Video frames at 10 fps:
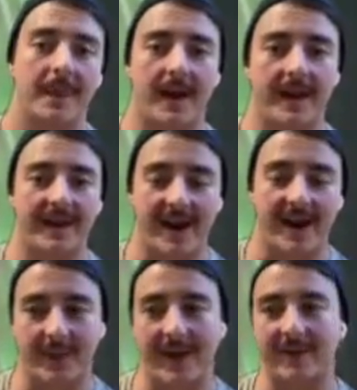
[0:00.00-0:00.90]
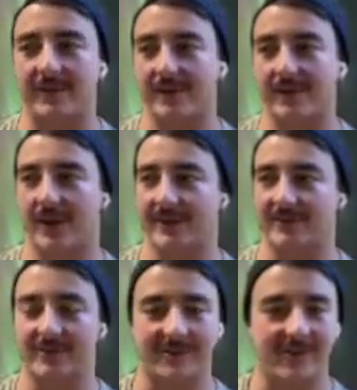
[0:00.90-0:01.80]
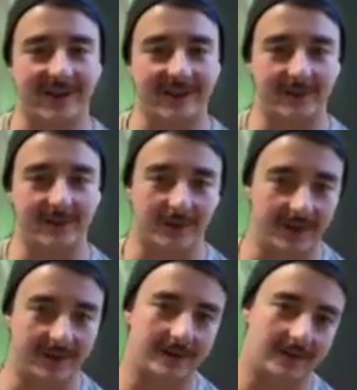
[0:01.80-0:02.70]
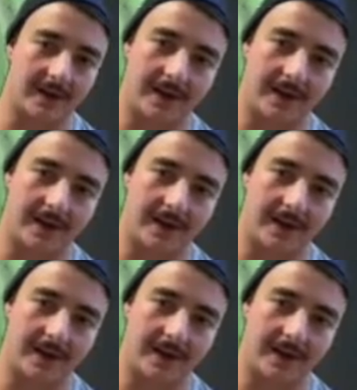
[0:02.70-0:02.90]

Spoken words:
And how did that feel like just listening to Blake